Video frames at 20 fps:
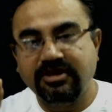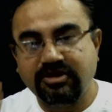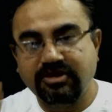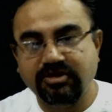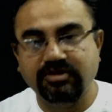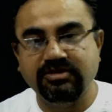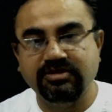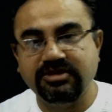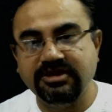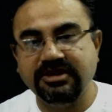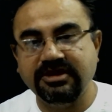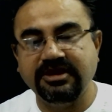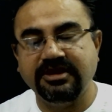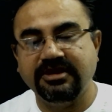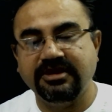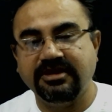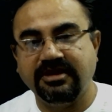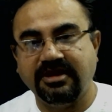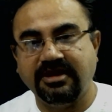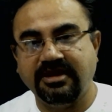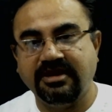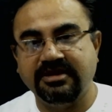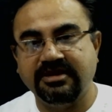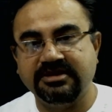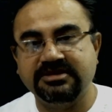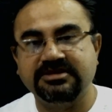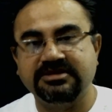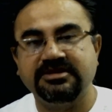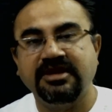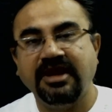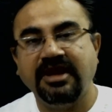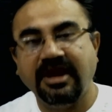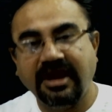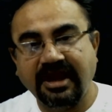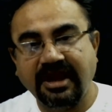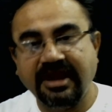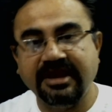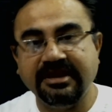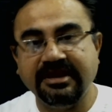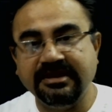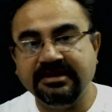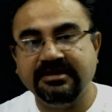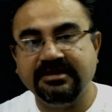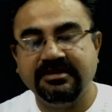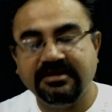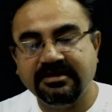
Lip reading: to us, and